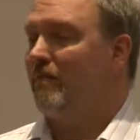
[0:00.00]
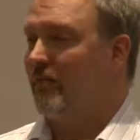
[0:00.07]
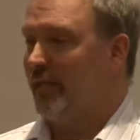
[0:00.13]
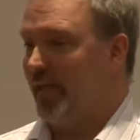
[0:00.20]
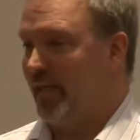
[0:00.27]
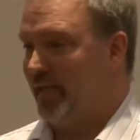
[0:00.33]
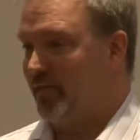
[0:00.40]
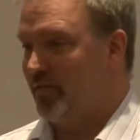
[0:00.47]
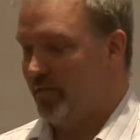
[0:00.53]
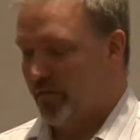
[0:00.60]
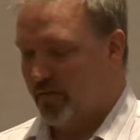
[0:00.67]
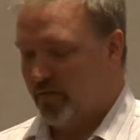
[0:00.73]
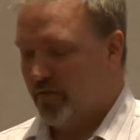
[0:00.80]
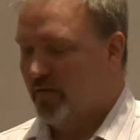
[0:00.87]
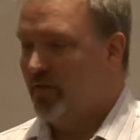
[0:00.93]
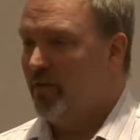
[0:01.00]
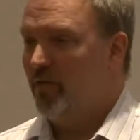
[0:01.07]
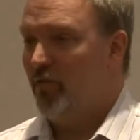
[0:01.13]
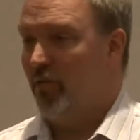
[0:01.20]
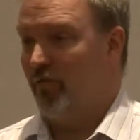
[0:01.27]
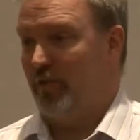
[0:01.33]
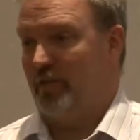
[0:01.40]
leads
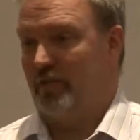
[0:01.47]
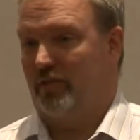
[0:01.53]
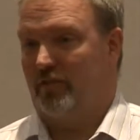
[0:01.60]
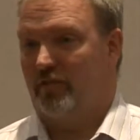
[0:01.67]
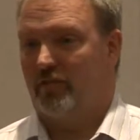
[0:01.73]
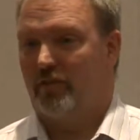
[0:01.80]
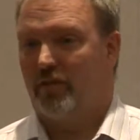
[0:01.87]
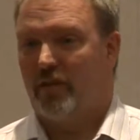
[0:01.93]
or visits